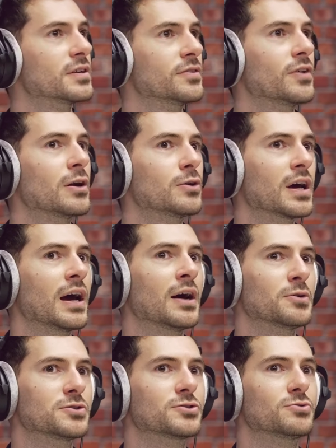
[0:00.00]
I look at
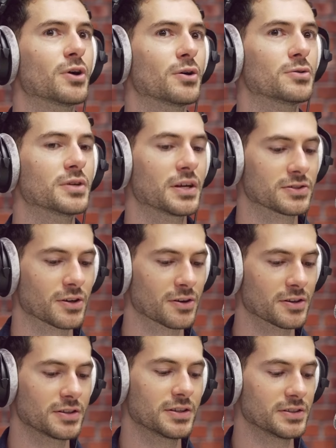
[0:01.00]
how it's grown, it
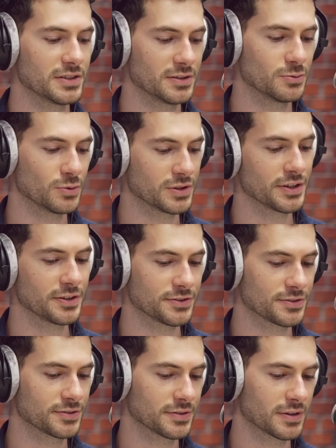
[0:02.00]
started indeed with
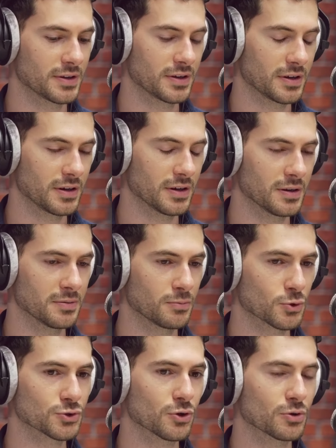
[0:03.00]
these
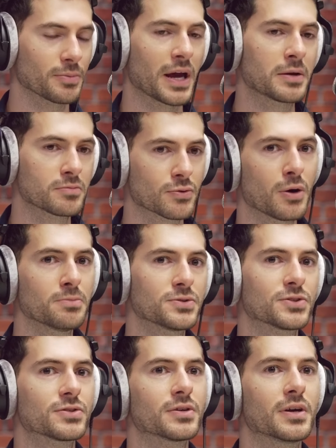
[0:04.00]
more so command
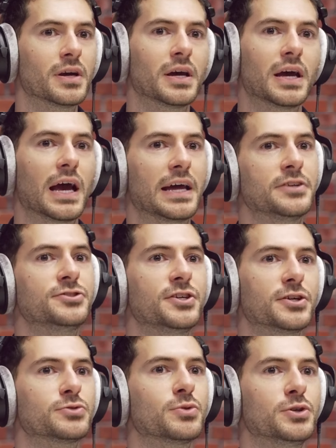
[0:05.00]
prompts, and
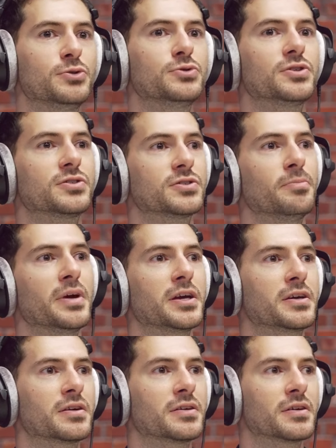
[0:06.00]
engineers would use it to
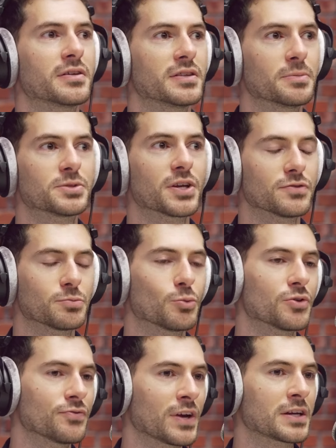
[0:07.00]
make themselves more
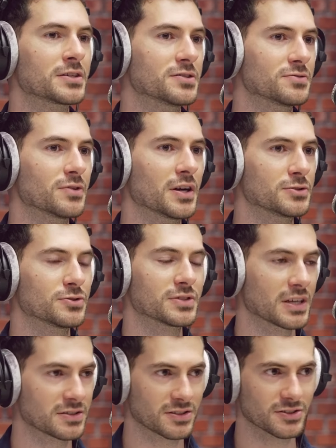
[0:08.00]
effective, right? To
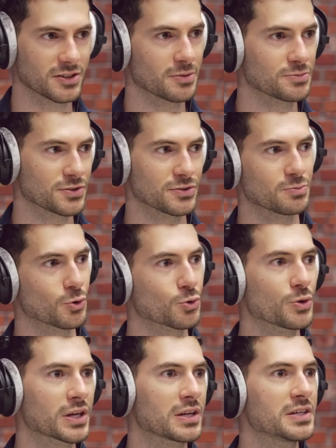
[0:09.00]
test assumptions more
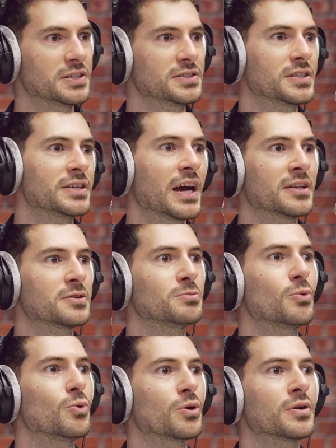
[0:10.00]
quickly, to gather
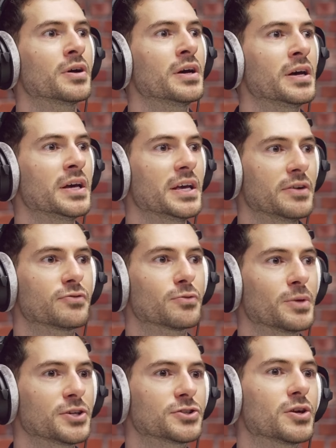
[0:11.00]
more
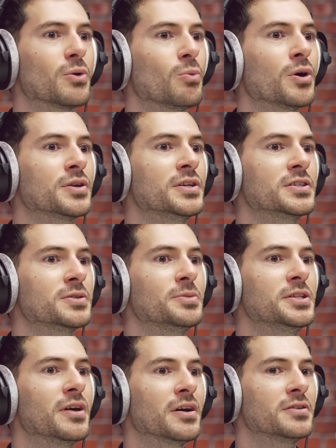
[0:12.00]
information on what needed to be
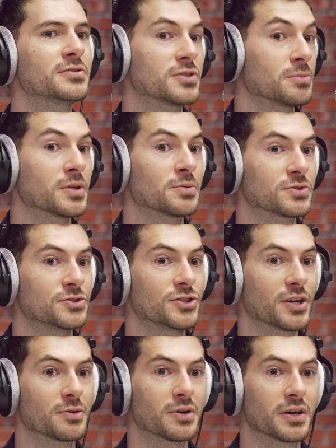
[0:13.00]
done, sometimes to
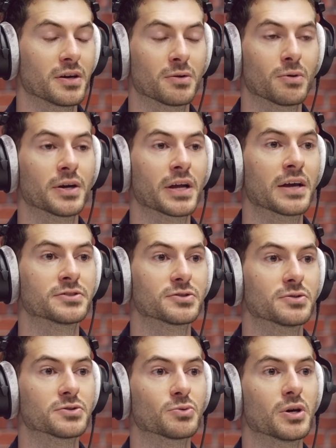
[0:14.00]
generate a right
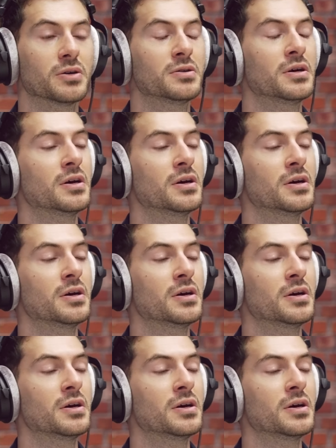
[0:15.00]
answer as well,